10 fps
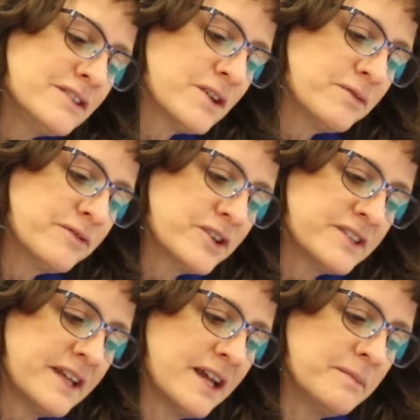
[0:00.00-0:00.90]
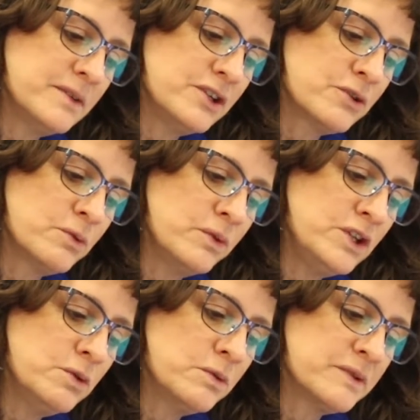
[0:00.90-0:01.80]
So first, Sam,
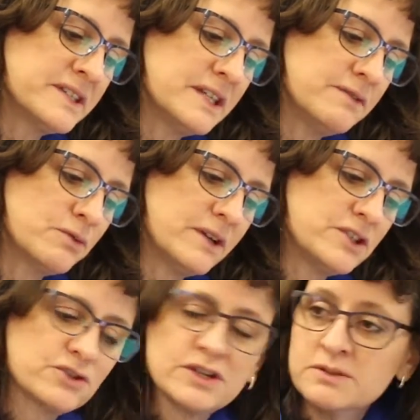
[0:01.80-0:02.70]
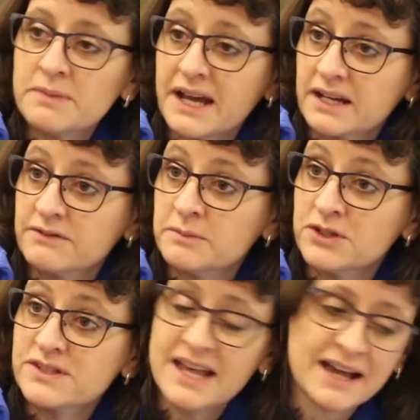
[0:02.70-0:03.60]
you will receive your registration packet from
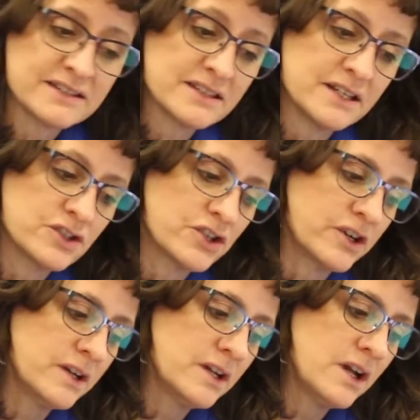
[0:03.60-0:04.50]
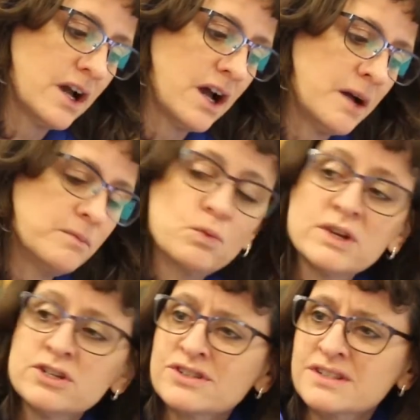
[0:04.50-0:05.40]
your SAS teacher. Um,
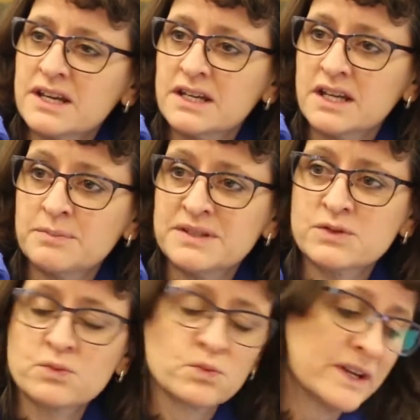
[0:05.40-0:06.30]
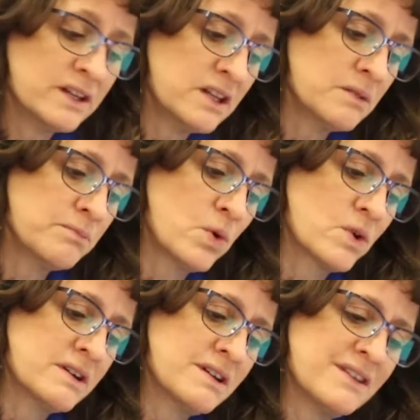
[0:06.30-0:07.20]
when you're signing up, it's really
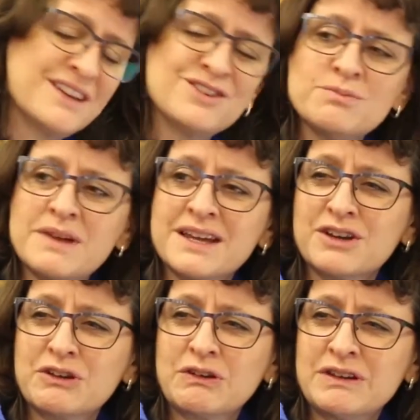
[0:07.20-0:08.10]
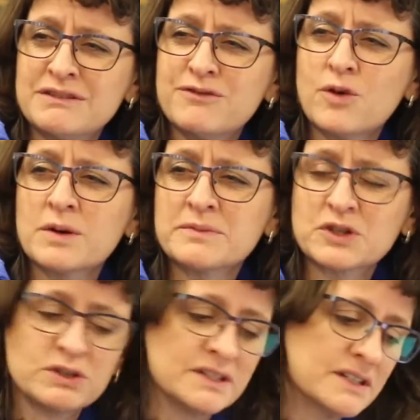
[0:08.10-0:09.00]
important that you make
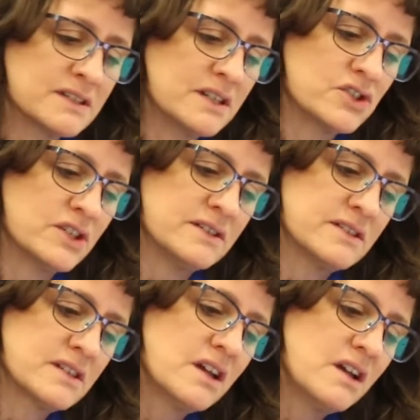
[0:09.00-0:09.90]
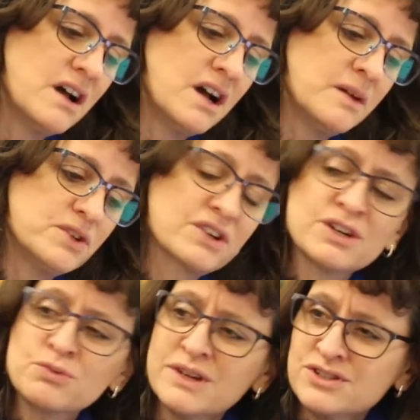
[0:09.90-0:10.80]
informed, good decisions. Um, you're
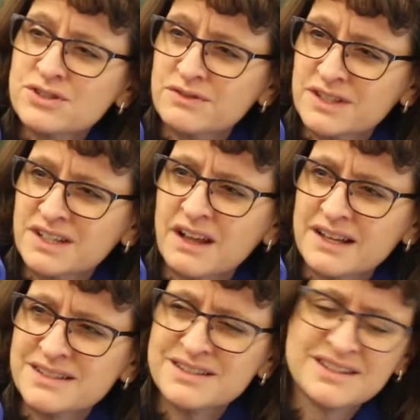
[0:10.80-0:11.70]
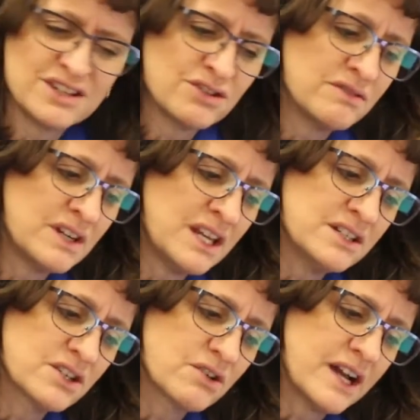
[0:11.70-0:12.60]
going to register for the classes that you
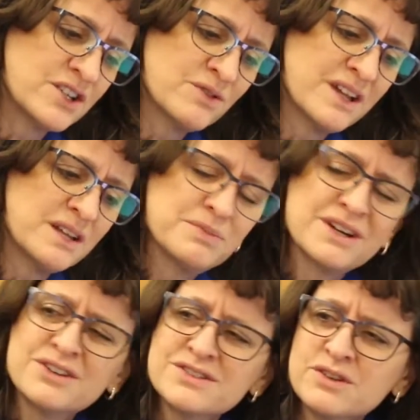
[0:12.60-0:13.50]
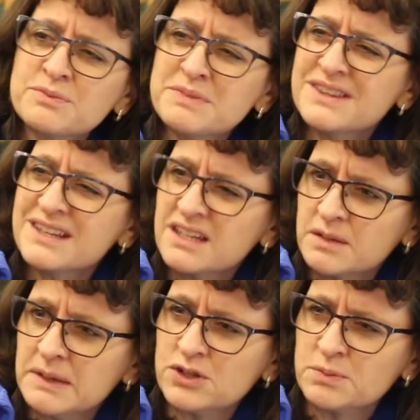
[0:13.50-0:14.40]
need to graduate, but also be thinking
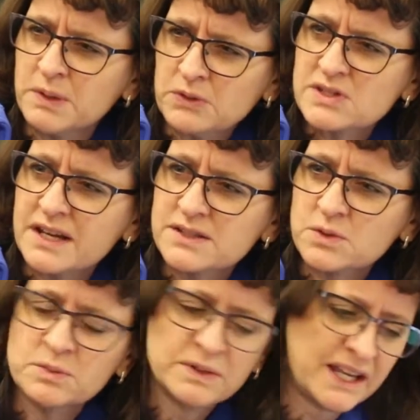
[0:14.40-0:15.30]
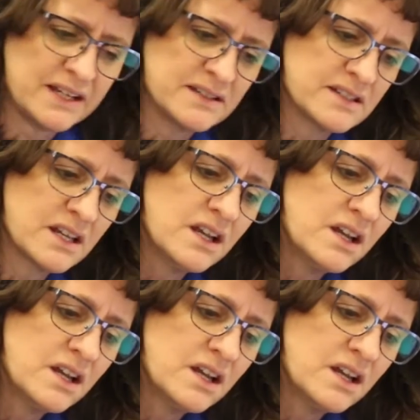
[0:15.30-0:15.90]
about your post-high school plans